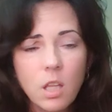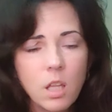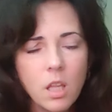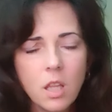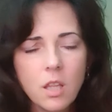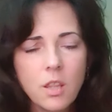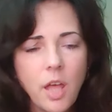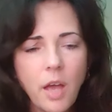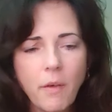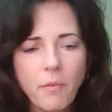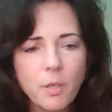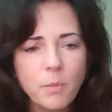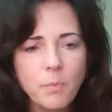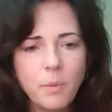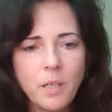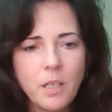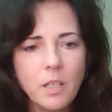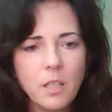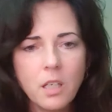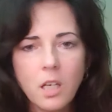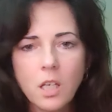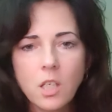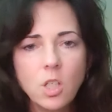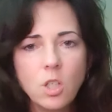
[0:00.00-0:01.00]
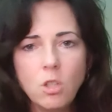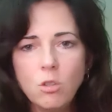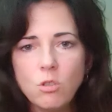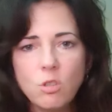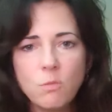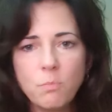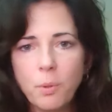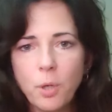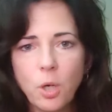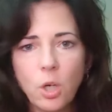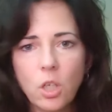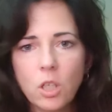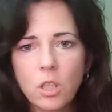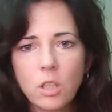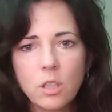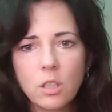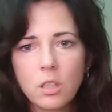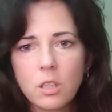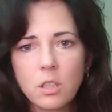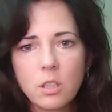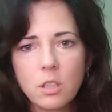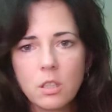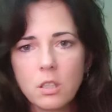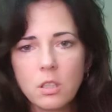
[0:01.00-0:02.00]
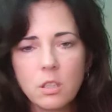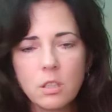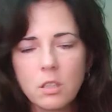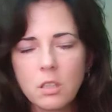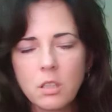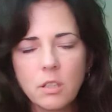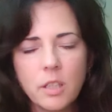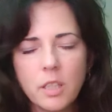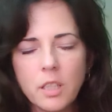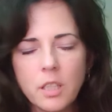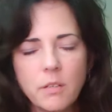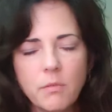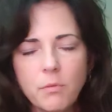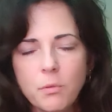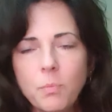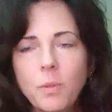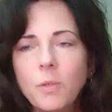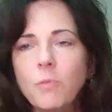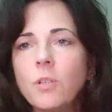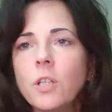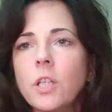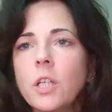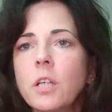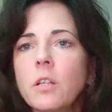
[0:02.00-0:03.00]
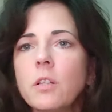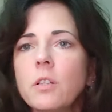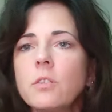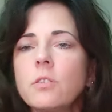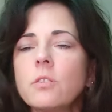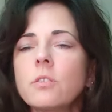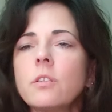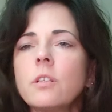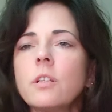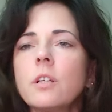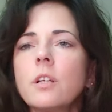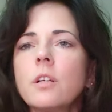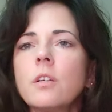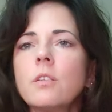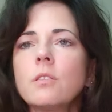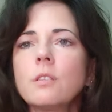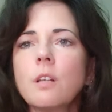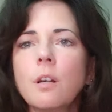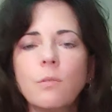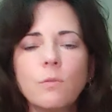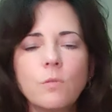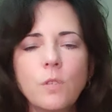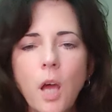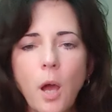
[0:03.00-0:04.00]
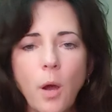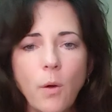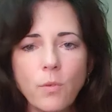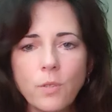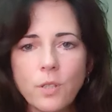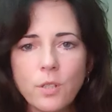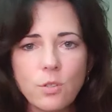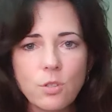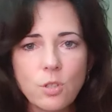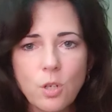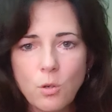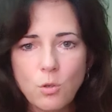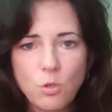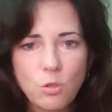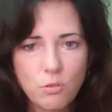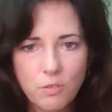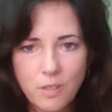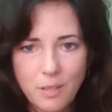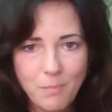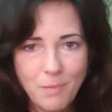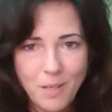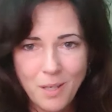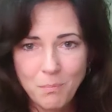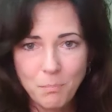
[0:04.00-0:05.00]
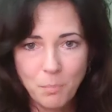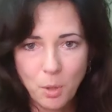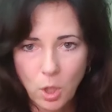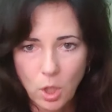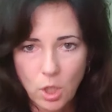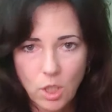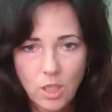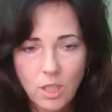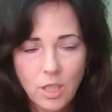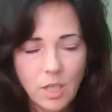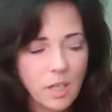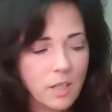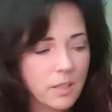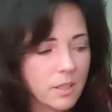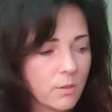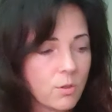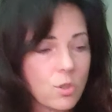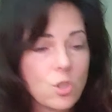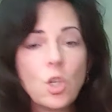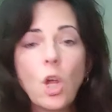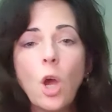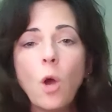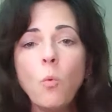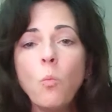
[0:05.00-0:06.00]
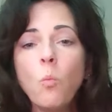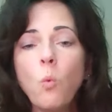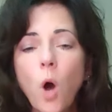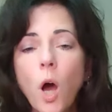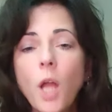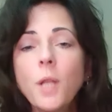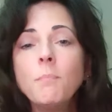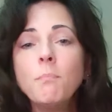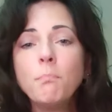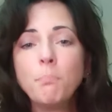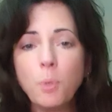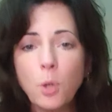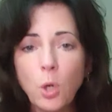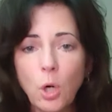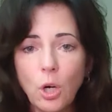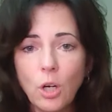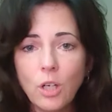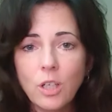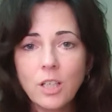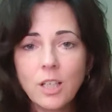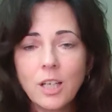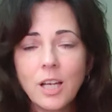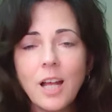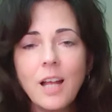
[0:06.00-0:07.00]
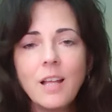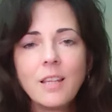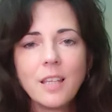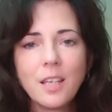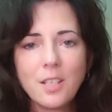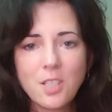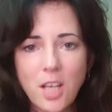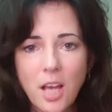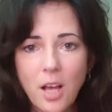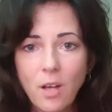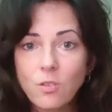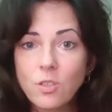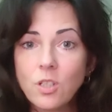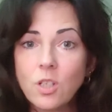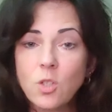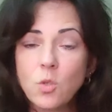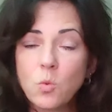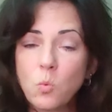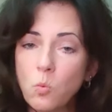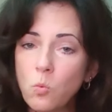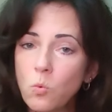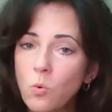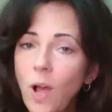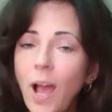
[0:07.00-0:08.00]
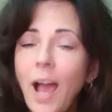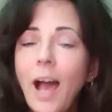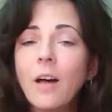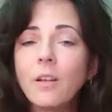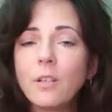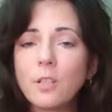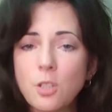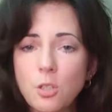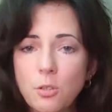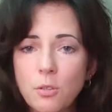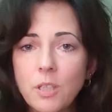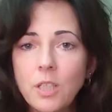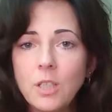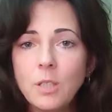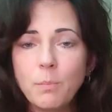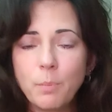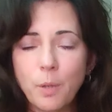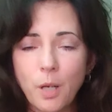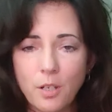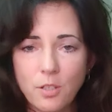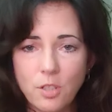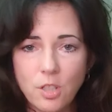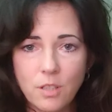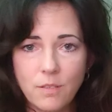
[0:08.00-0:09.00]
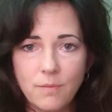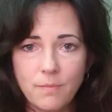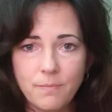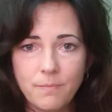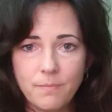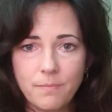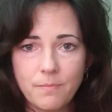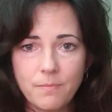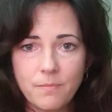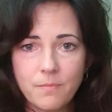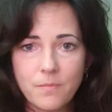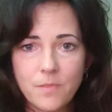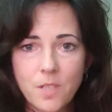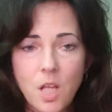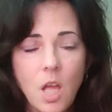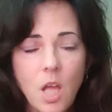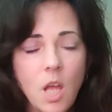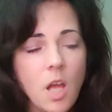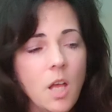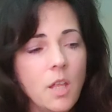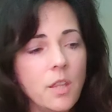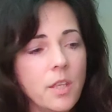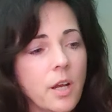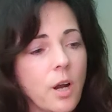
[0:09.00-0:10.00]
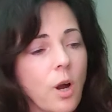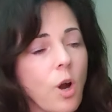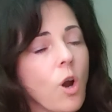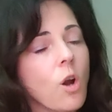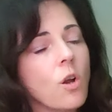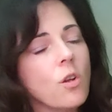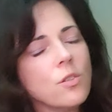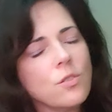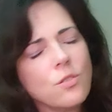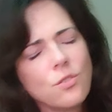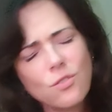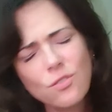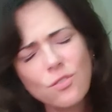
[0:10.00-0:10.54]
That would be a huge book. That would be ridiculous. So no, there's no treatment book. There's no one book that tells us how to treat depression. There are